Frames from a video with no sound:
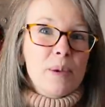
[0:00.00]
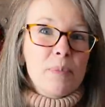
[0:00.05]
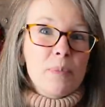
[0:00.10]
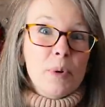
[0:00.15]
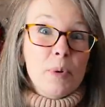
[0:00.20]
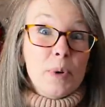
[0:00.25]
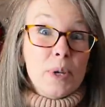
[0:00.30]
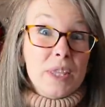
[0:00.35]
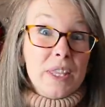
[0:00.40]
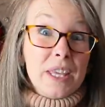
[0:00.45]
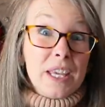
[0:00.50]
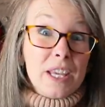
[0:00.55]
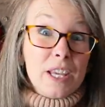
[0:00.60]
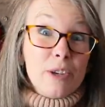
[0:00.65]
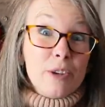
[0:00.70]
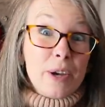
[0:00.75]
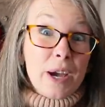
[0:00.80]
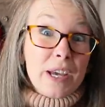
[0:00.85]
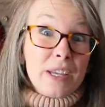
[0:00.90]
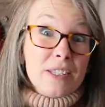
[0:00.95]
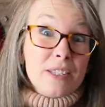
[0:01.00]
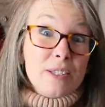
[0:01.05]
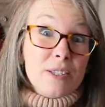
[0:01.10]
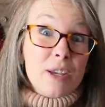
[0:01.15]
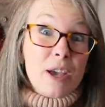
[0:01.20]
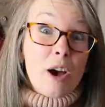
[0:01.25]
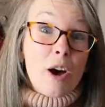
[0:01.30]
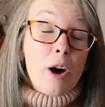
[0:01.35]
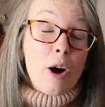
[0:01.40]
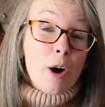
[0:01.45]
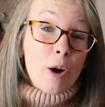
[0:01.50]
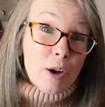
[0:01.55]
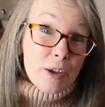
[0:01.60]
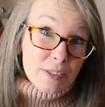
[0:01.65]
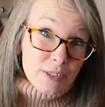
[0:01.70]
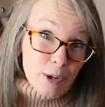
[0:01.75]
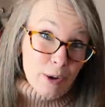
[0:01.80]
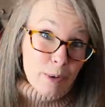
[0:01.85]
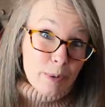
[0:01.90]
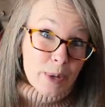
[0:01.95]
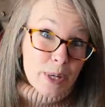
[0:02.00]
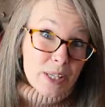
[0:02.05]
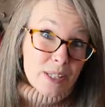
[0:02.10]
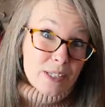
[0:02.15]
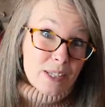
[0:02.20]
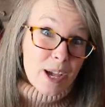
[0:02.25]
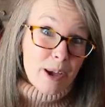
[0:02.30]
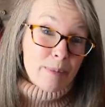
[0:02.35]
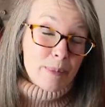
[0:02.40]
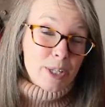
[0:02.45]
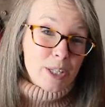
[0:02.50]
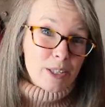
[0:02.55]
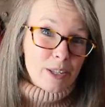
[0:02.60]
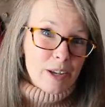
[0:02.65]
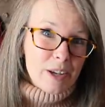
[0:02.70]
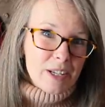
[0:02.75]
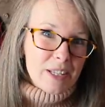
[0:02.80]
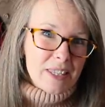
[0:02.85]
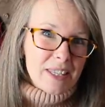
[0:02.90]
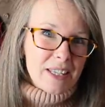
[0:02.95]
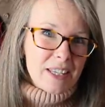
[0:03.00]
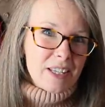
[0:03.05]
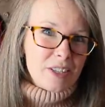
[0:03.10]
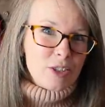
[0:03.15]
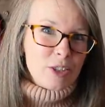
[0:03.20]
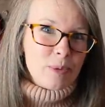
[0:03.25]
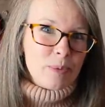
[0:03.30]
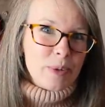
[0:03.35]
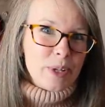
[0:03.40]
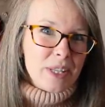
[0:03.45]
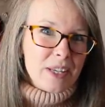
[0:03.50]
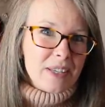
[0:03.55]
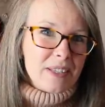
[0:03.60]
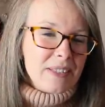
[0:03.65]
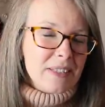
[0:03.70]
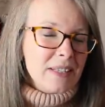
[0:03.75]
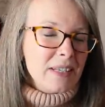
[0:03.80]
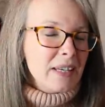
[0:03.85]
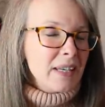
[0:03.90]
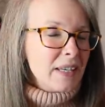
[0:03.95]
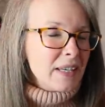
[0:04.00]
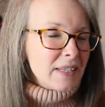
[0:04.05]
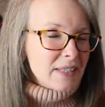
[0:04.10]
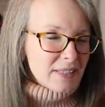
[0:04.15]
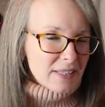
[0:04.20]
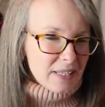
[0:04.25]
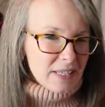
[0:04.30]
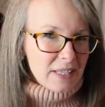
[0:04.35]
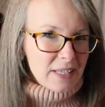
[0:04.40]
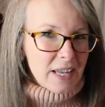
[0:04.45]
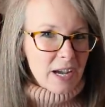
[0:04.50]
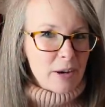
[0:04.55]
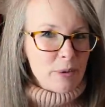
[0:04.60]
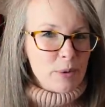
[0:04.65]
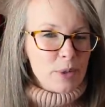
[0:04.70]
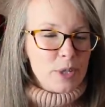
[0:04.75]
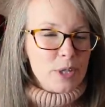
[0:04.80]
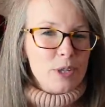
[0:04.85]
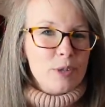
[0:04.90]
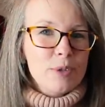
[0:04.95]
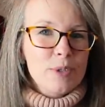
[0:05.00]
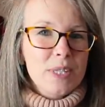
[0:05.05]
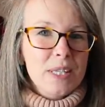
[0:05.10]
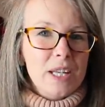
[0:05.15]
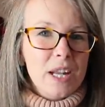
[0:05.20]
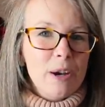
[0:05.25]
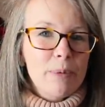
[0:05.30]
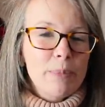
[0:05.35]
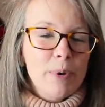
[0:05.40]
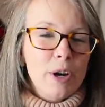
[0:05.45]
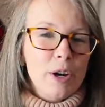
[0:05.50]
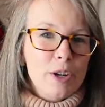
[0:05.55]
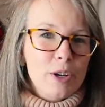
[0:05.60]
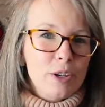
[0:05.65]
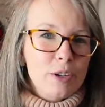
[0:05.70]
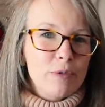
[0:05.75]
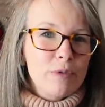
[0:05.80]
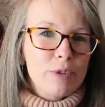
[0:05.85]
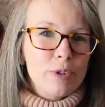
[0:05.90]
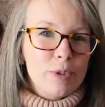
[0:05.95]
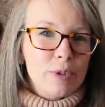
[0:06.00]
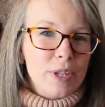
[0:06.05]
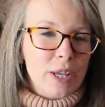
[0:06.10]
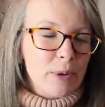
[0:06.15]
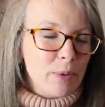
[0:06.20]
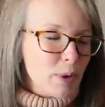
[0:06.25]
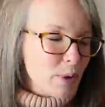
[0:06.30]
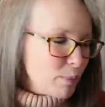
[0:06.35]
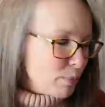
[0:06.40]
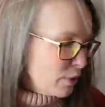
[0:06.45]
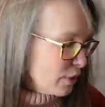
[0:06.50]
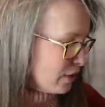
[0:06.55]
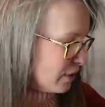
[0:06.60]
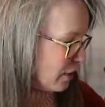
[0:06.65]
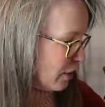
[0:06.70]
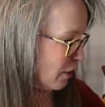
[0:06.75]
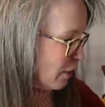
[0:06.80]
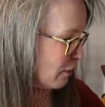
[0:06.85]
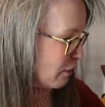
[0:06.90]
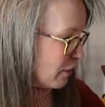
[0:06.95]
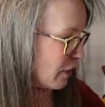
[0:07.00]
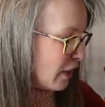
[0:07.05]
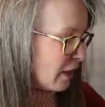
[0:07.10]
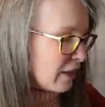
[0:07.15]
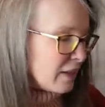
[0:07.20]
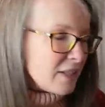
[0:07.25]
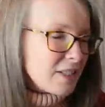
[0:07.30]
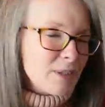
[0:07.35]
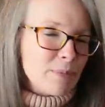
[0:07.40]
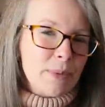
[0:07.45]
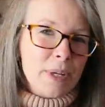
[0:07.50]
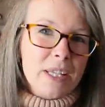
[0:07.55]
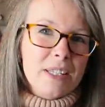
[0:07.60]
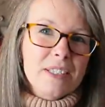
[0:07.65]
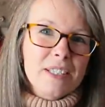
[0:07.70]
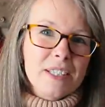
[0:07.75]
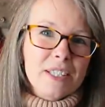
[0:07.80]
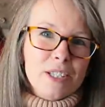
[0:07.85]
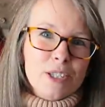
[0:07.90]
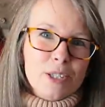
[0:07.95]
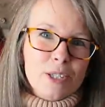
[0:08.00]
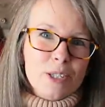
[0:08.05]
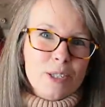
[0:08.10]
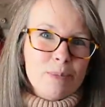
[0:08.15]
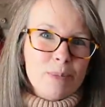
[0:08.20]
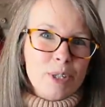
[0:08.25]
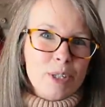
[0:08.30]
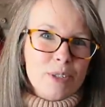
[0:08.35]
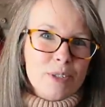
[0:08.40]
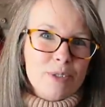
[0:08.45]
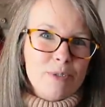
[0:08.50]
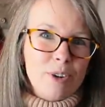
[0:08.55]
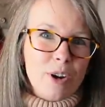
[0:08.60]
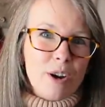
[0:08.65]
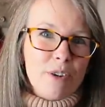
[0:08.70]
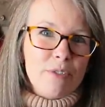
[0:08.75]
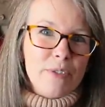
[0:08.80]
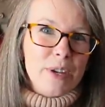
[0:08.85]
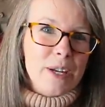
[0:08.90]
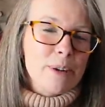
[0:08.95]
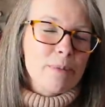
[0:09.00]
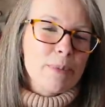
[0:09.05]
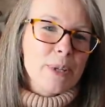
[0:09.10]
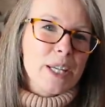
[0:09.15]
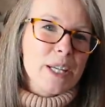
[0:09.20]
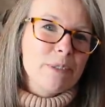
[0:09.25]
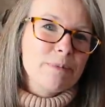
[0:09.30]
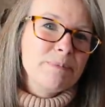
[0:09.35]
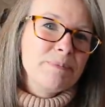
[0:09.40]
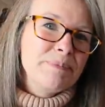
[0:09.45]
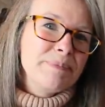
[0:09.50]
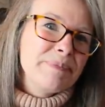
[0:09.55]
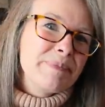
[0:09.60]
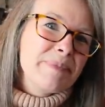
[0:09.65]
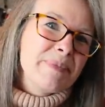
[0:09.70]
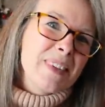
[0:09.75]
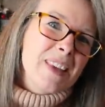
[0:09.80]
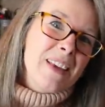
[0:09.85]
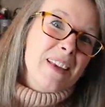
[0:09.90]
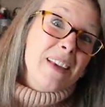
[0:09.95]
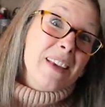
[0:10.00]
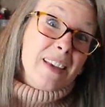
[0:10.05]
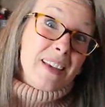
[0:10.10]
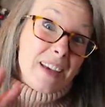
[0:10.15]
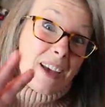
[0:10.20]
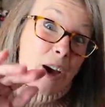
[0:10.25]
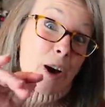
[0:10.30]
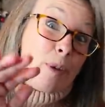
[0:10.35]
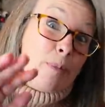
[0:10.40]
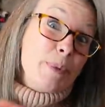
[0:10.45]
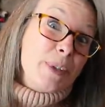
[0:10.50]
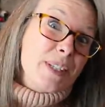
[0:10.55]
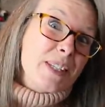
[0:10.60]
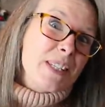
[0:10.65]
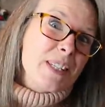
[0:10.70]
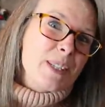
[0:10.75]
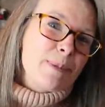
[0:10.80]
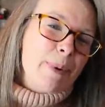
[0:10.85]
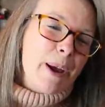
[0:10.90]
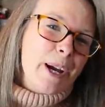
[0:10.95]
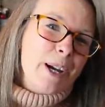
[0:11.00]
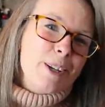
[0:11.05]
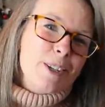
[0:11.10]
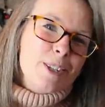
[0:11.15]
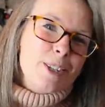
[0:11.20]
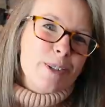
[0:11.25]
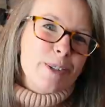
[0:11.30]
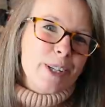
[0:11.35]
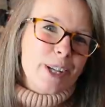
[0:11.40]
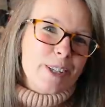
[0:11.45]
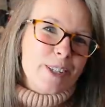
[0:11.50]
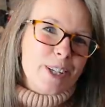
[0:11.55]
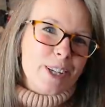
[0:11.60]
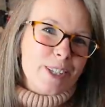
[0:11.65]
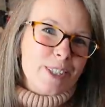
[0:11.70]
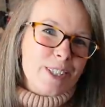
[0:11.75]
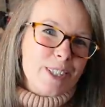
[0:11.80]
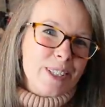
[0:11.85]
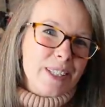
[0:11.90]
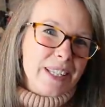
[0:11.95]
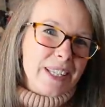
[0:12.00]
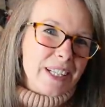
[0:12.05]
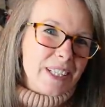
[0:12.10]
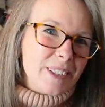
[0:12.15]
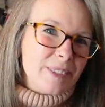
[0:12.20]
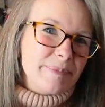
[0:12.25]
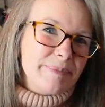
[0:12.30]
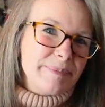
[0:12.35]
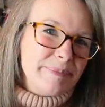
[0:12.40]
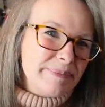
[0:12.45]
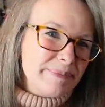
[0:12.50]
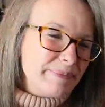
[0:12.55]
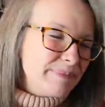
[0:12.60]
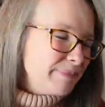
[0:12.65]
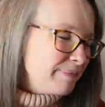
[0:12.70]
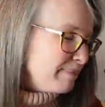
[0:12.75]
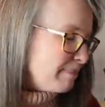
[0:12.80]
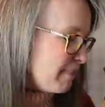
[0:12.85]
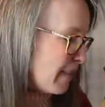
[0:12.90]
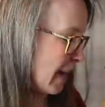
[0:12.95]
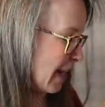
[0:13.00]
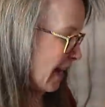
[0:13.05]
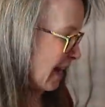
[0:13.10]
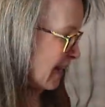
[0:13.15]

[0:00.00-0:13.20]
But we thank you guys, as always, coming along in the kitchen with us, seeing how we're using up our good food that we preserve to make delicious meals for our family. Hope this inspires you, and I'll talk to you later. Bye,